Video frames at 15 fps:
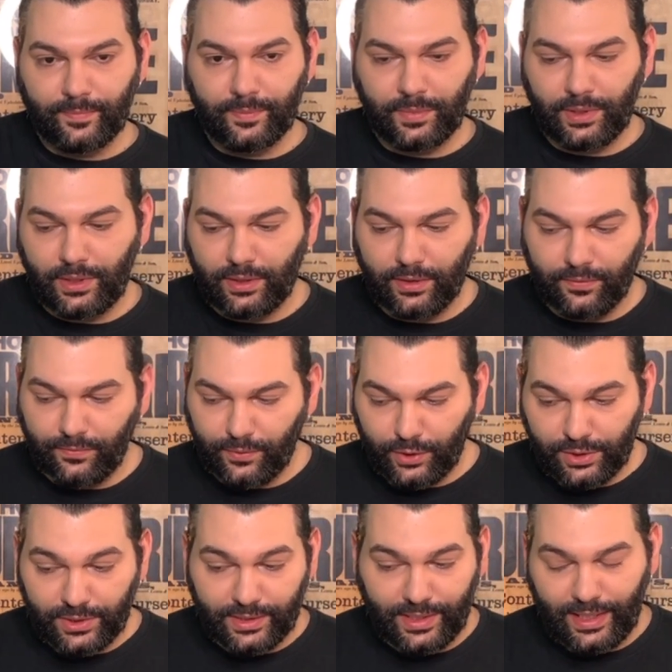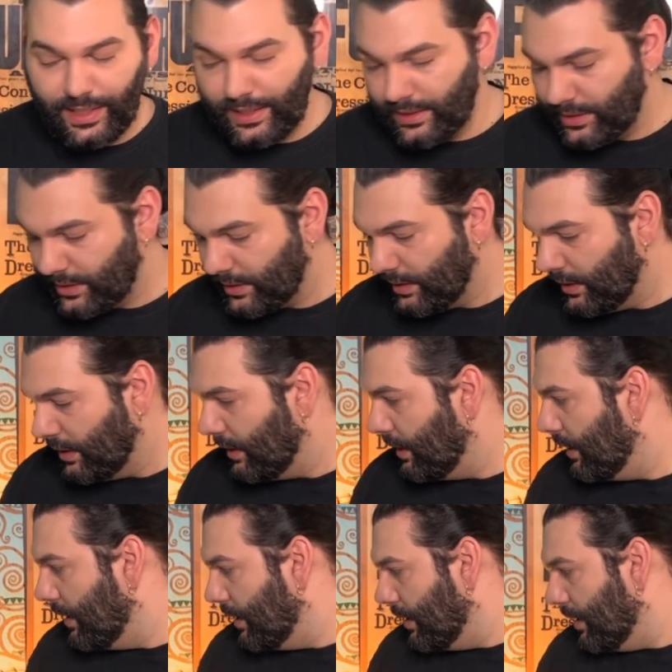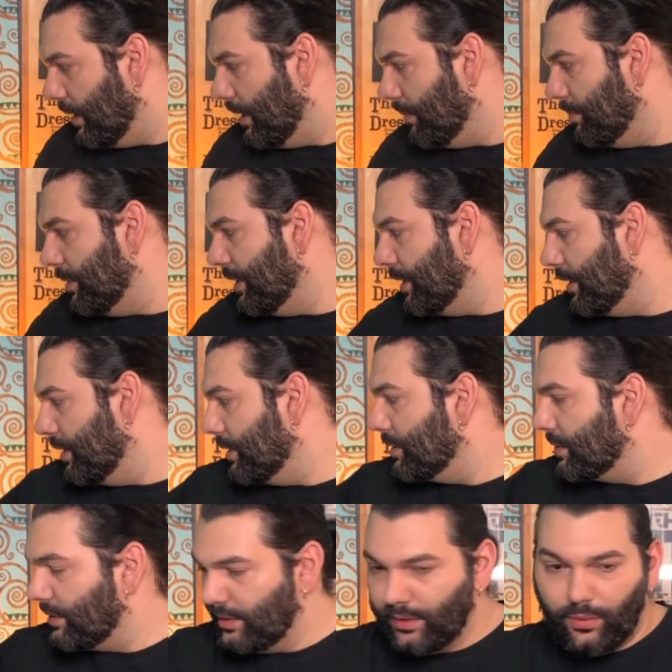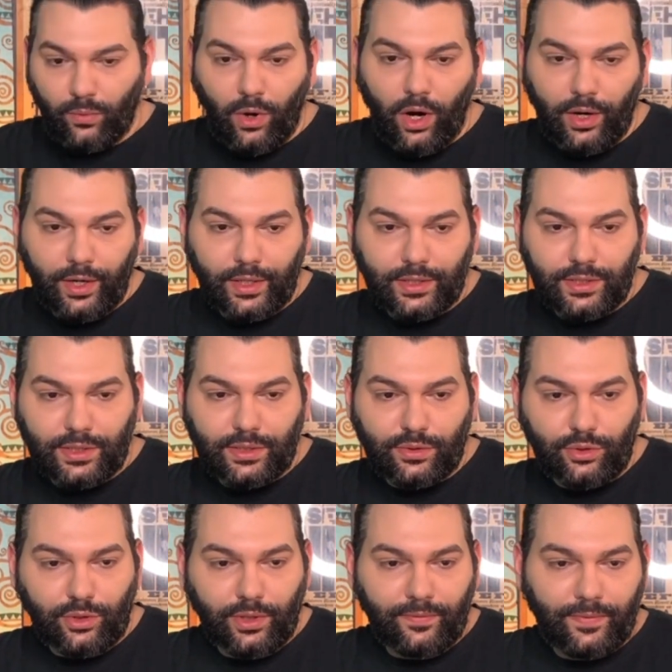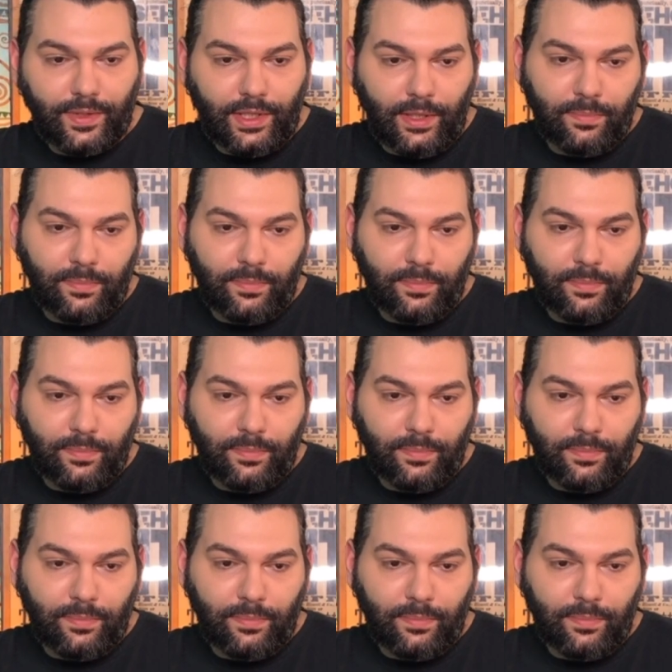in the first days because water just sort of